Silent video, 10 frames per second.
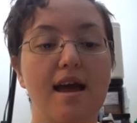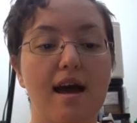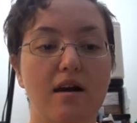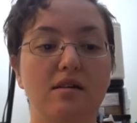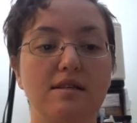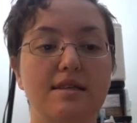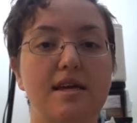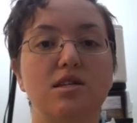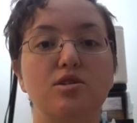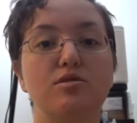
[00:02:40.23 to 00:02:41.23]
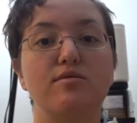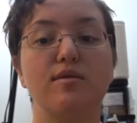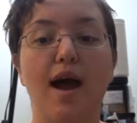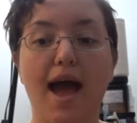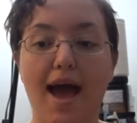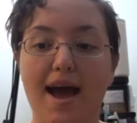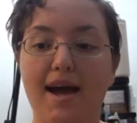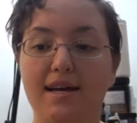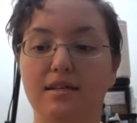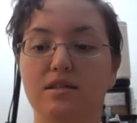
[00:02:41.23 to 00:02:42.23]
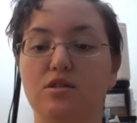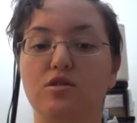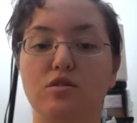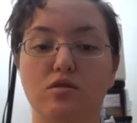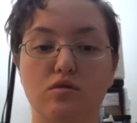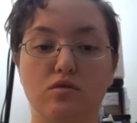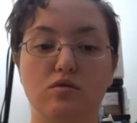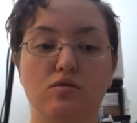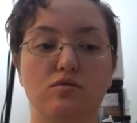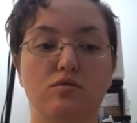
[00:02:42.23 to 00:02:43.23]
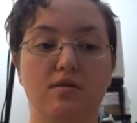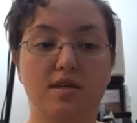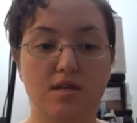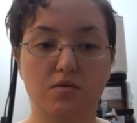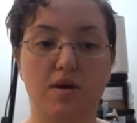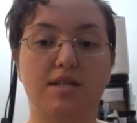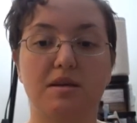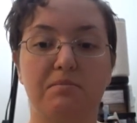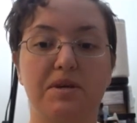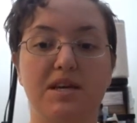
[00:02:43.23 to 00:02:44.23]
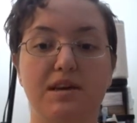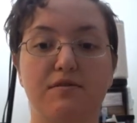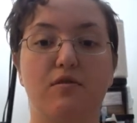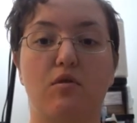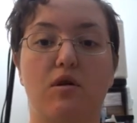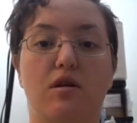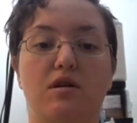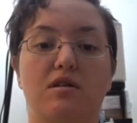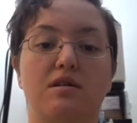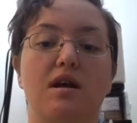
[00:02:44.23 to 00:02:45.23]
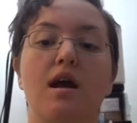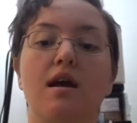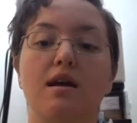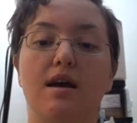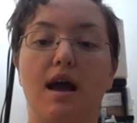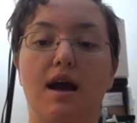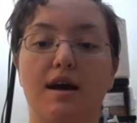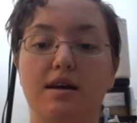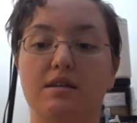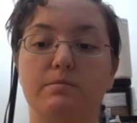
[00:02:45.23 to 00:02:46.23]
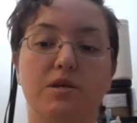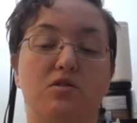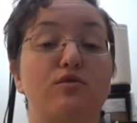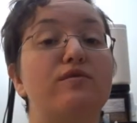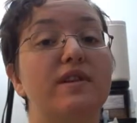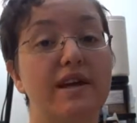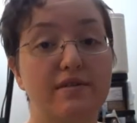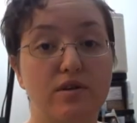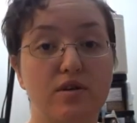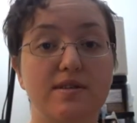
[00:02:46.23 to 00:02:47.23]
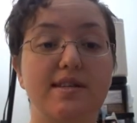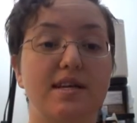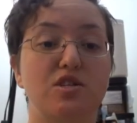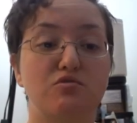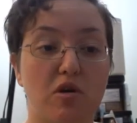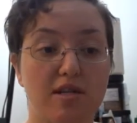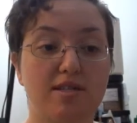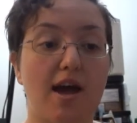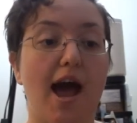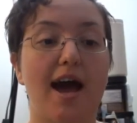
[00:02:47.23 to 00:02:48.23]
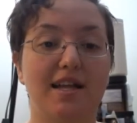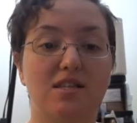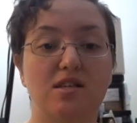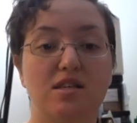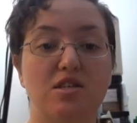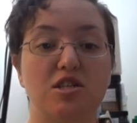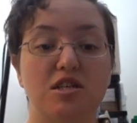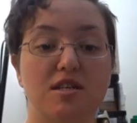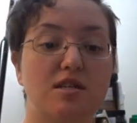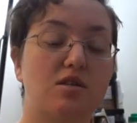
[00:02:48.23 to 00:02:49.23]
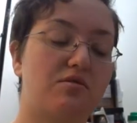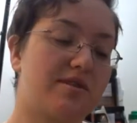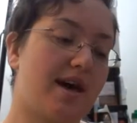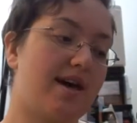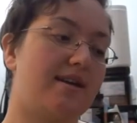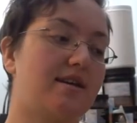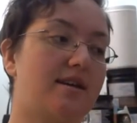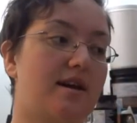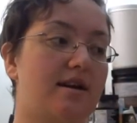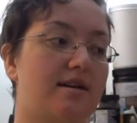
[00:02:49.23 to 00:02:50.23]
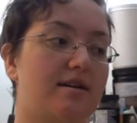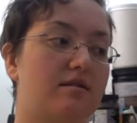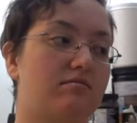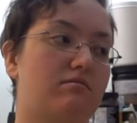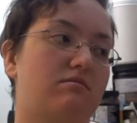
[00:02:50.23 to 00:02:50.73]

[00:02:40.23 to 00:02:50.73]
else that you add to this recipe for uh, special flavors that you want to add to the cheese so that, um,